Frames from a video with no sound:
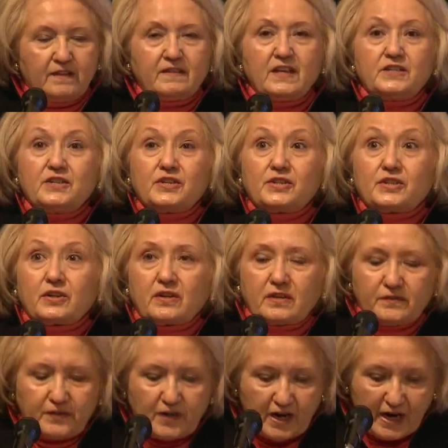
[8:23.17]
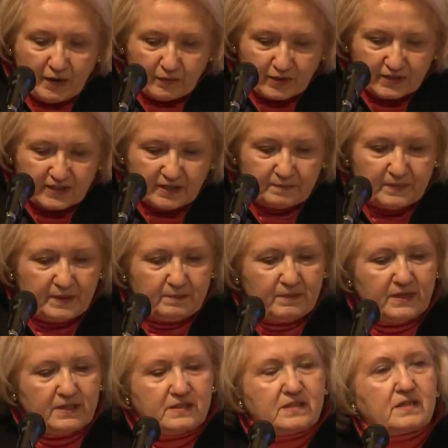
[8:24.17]
They deserve our
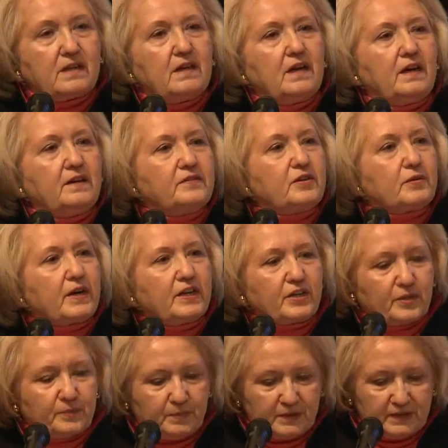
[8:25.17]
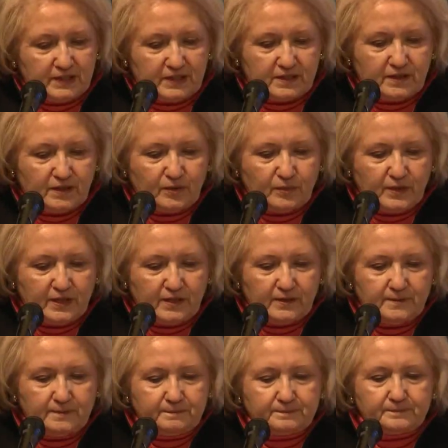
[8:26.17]
commitment of greater political
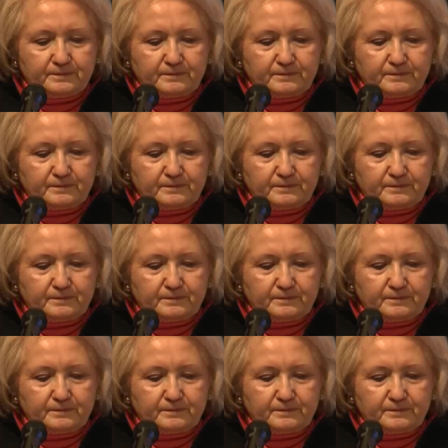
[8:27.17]
will,